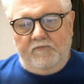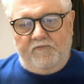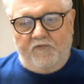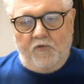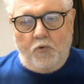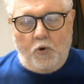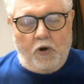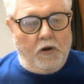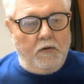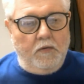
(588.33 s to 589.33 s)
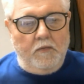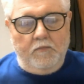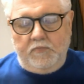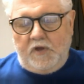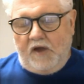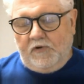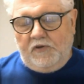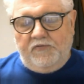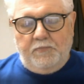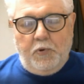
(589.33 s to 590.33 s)
for
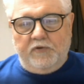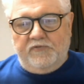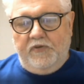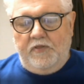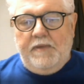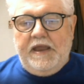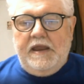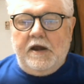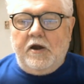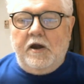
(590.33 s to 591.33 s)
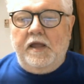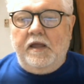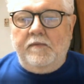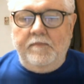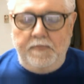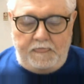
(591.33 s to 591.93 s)
covering sports in the Bay Area.